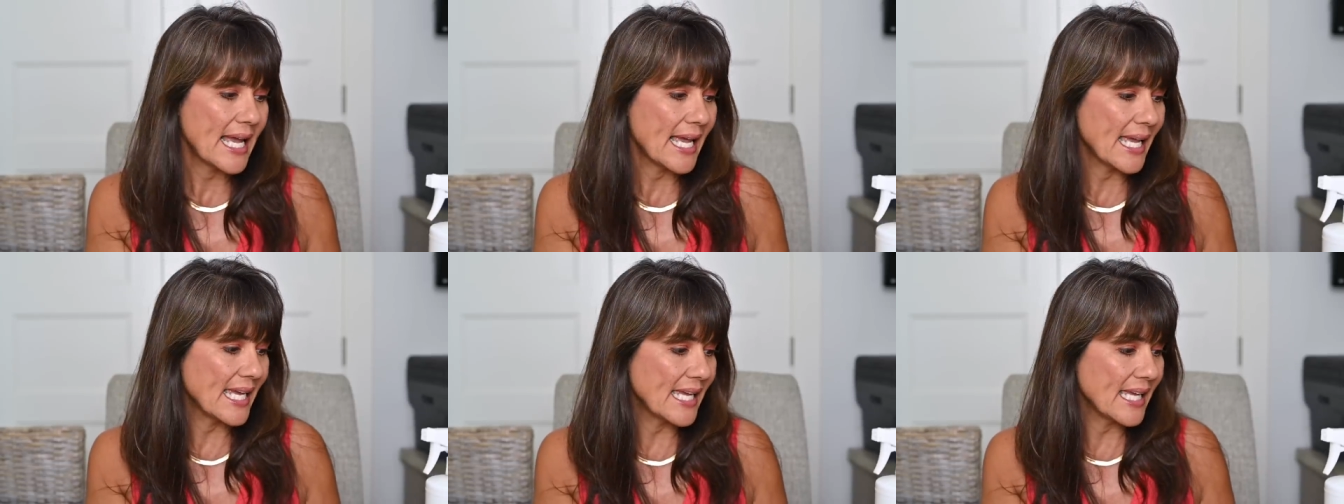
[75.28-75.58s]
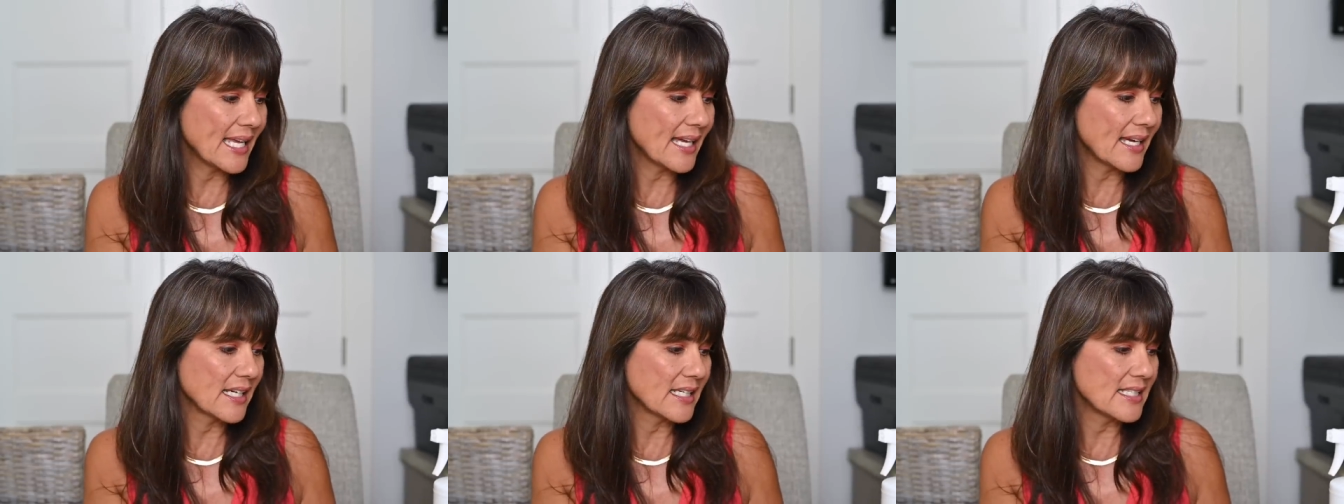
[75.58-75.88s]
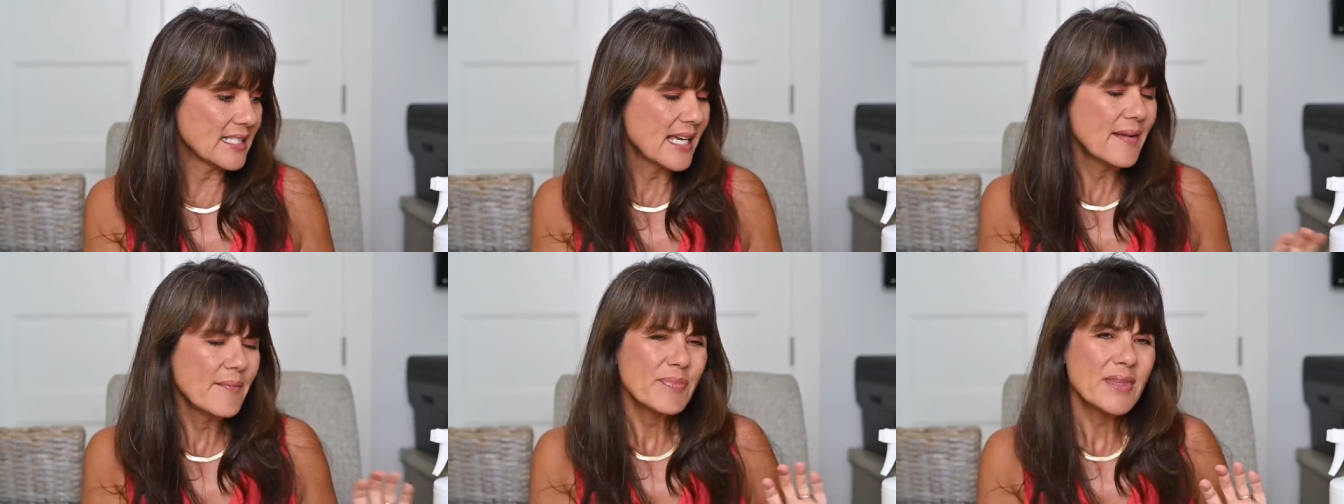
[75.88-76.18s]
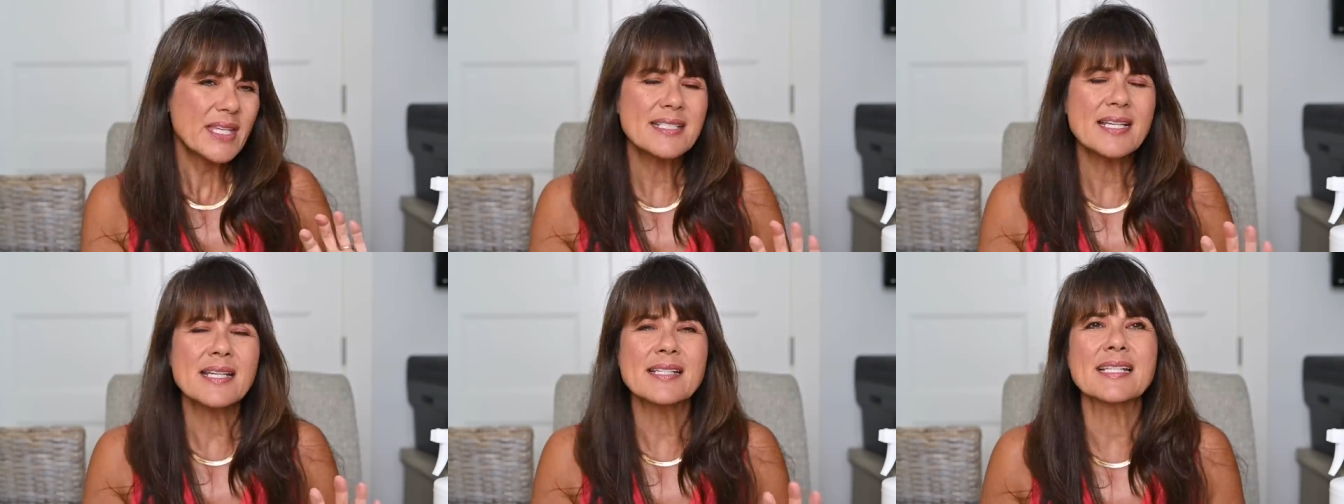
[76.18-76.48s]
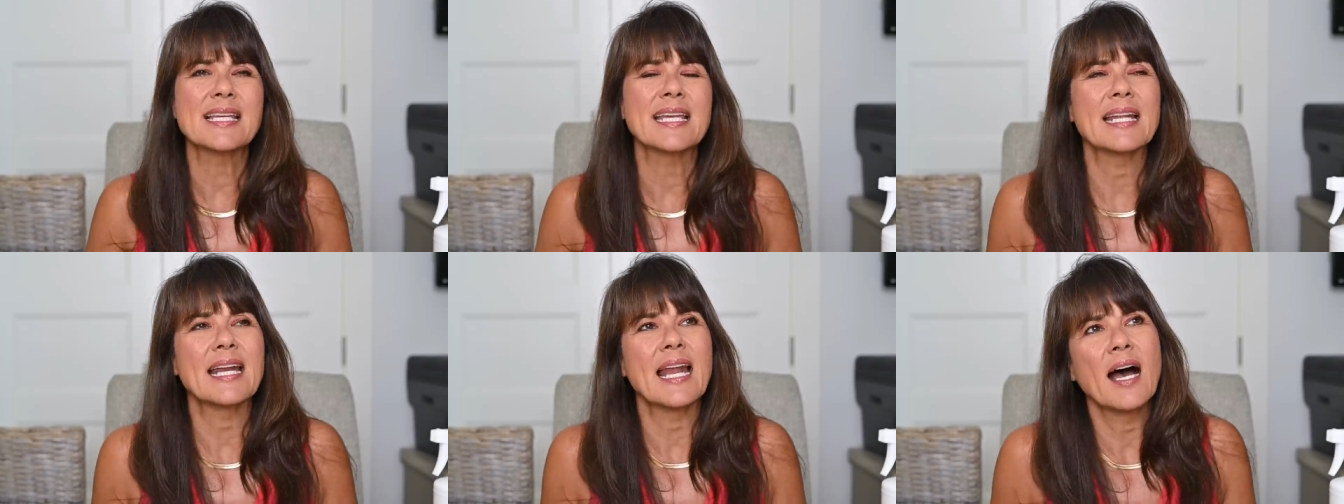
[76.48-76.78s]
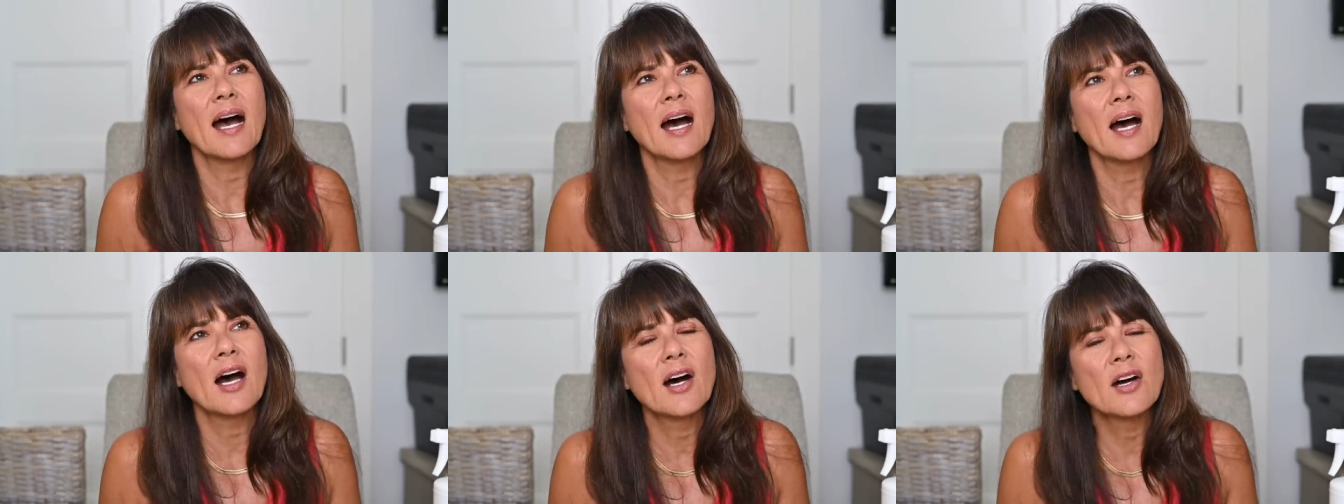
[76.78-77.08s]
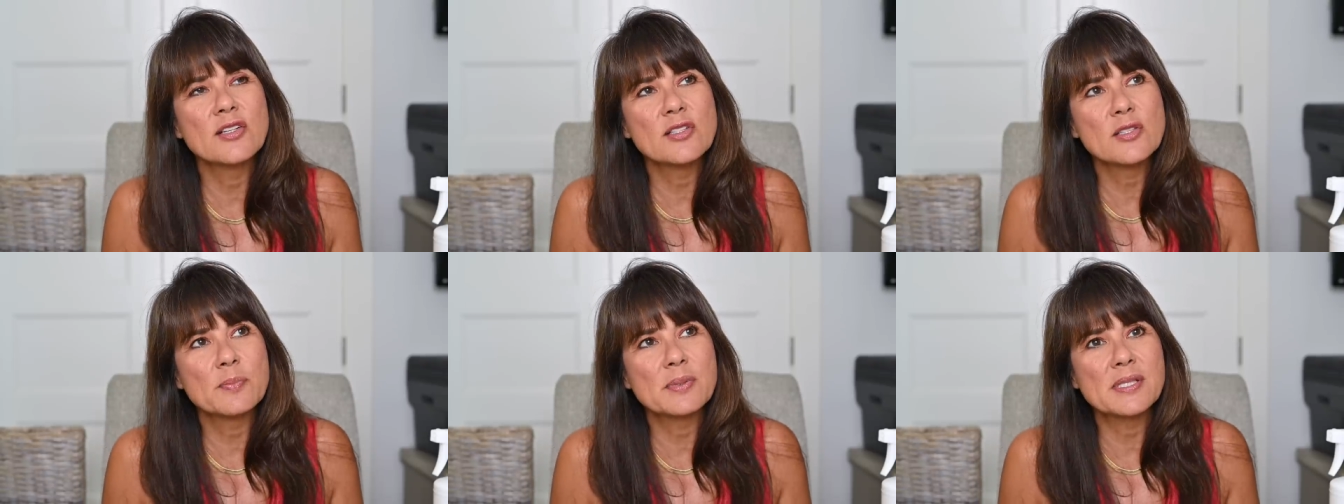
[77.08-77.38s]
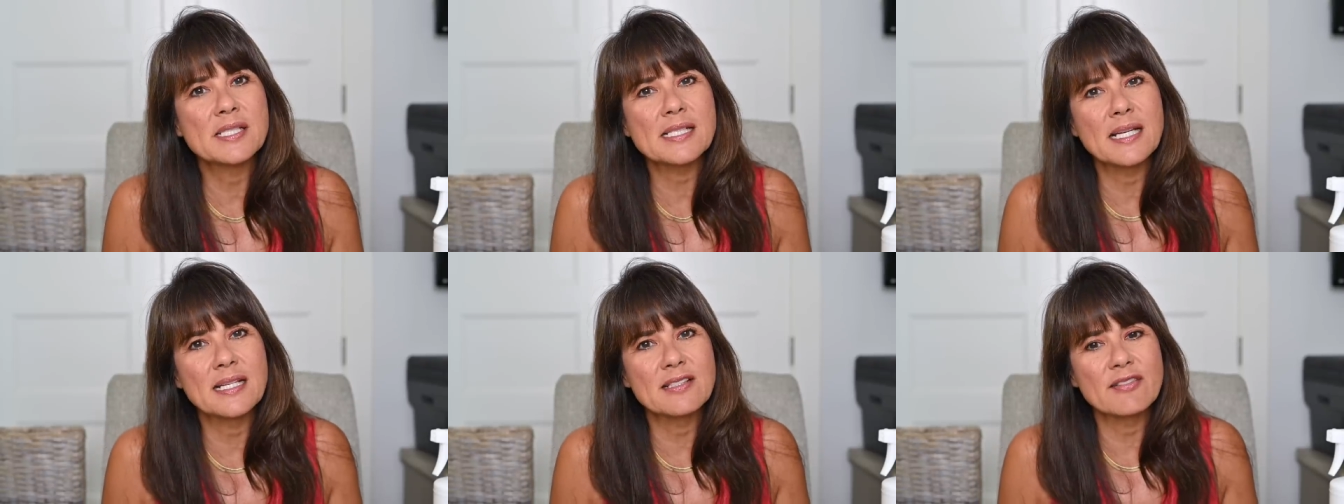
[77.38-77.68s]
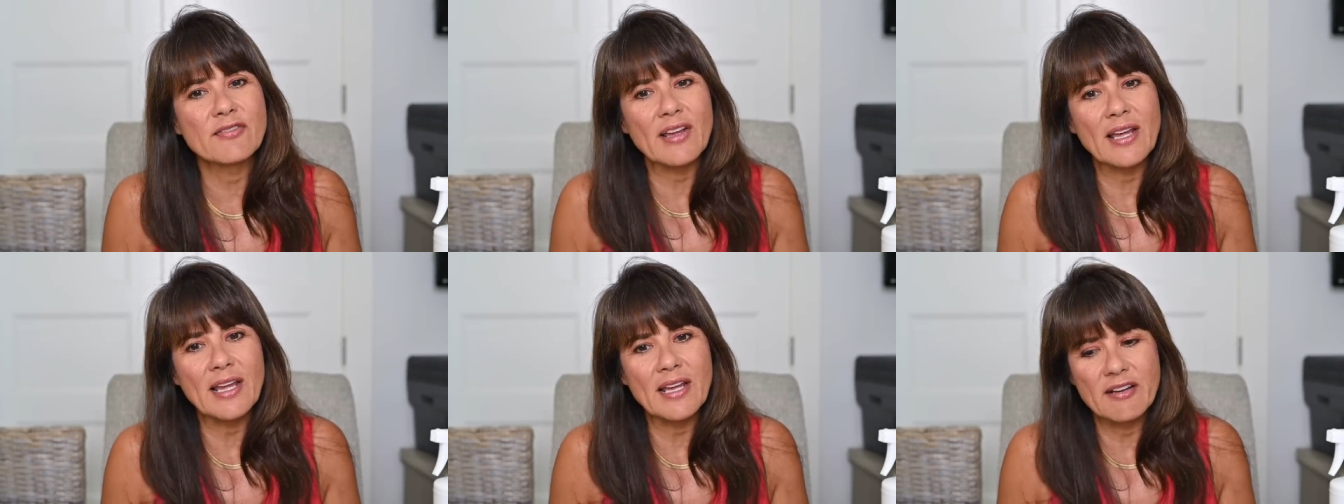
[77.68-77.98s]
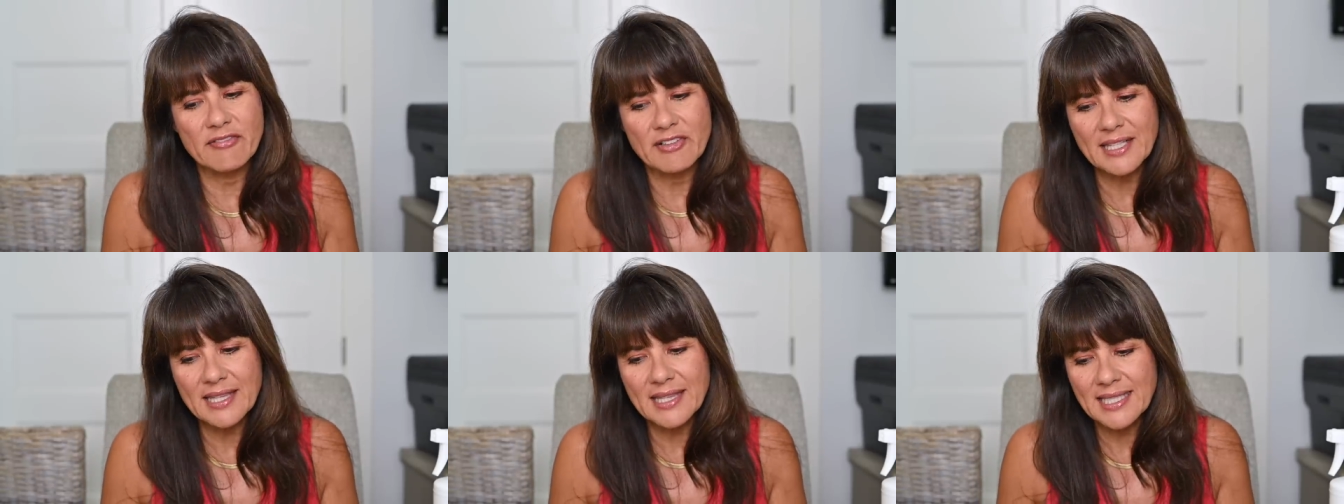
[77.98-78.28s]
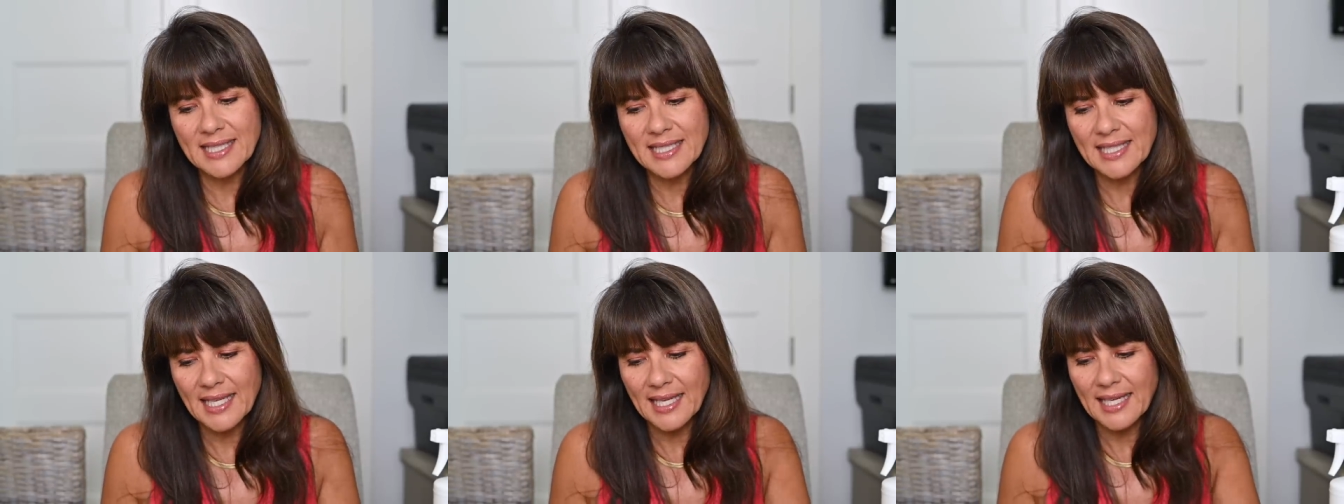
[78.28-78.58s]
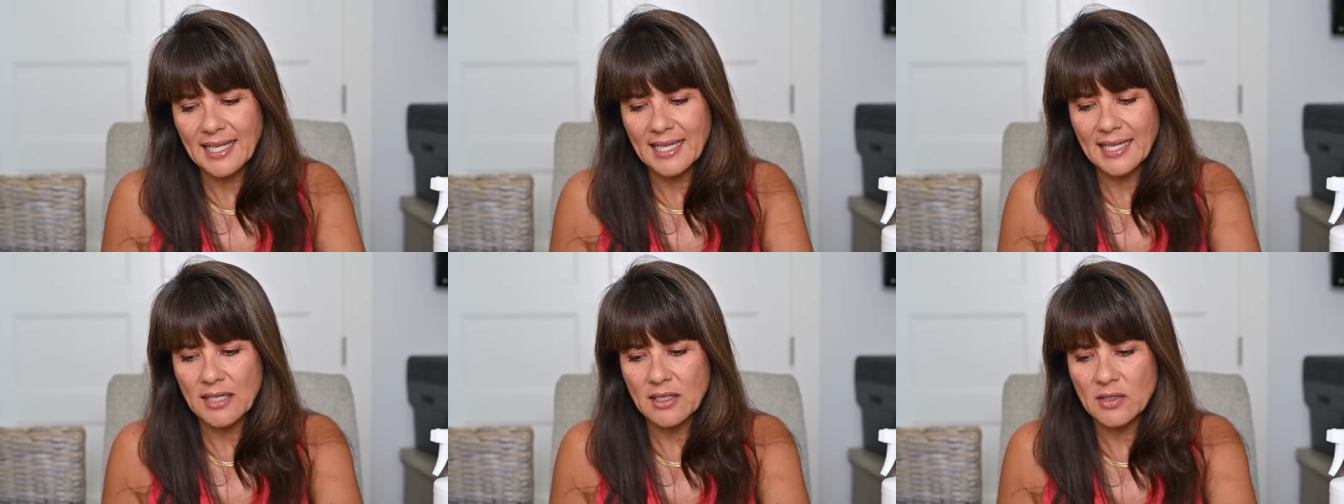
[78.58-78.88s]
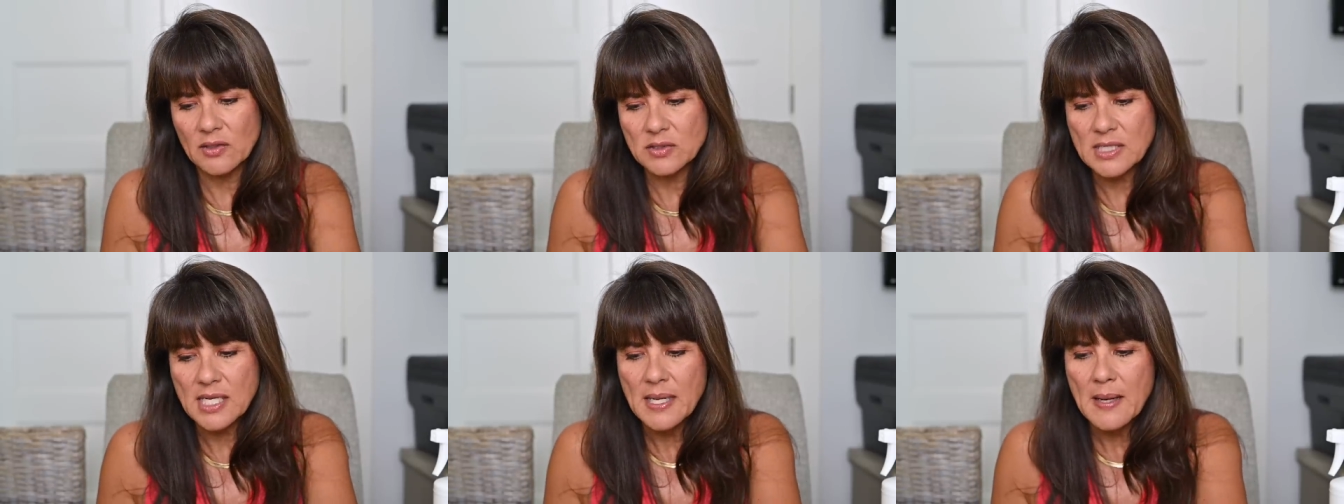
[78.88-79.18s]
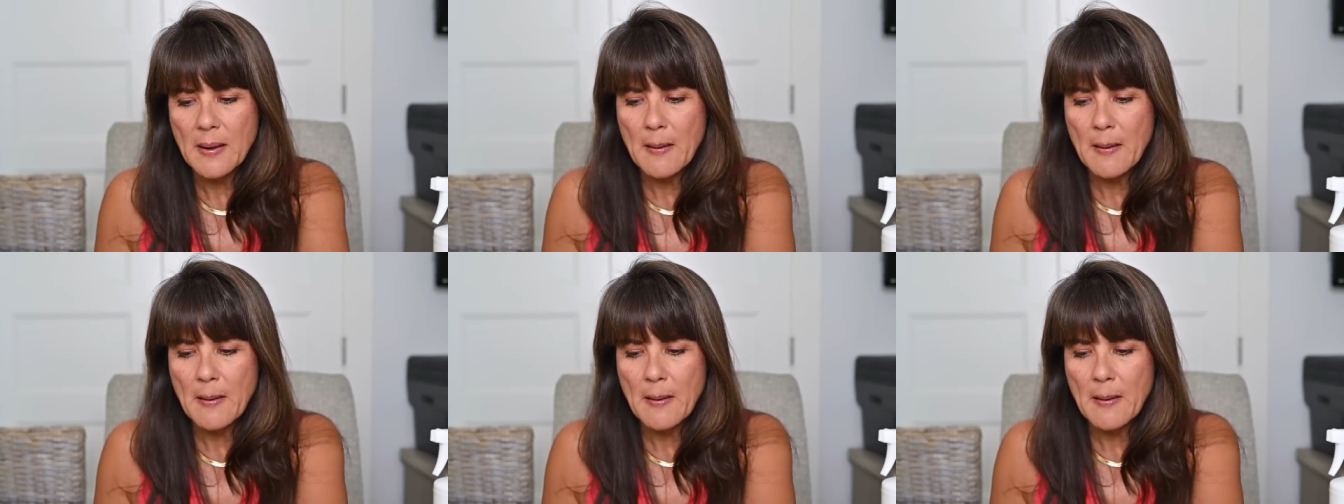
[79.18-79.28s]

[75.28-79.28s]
and it doesn't get one hundred percent of everything out.